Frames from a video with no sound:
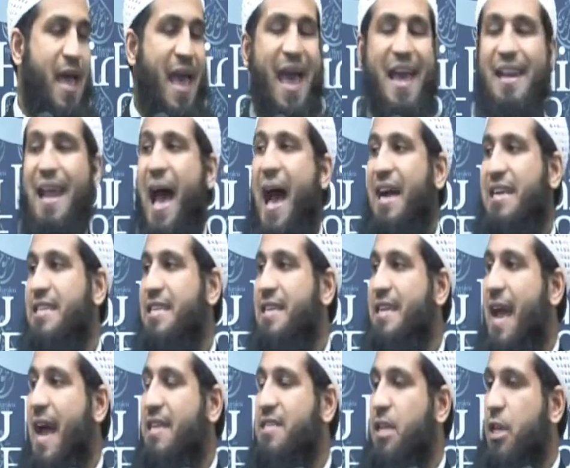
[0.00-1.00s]
and
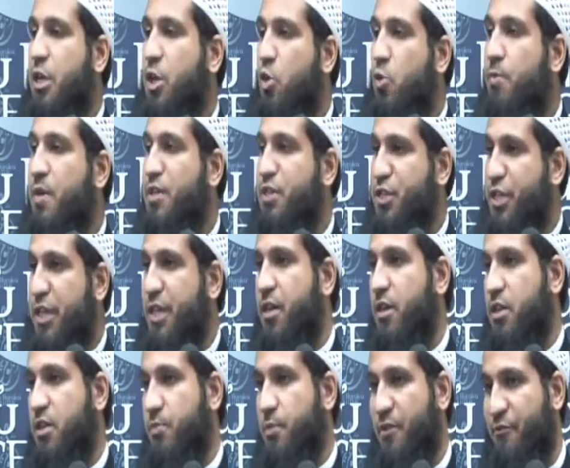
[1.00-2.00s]
acted as a human
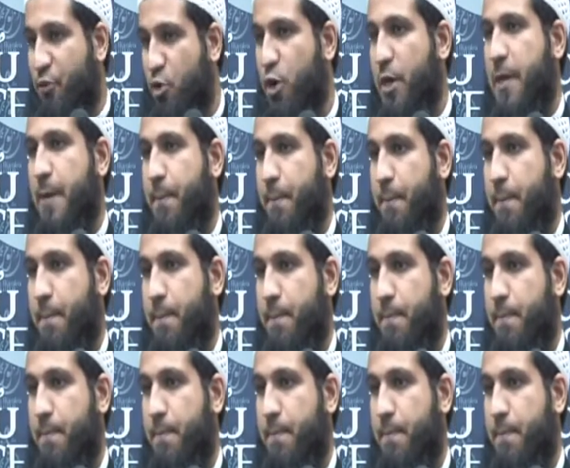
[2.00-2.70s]
shield before him,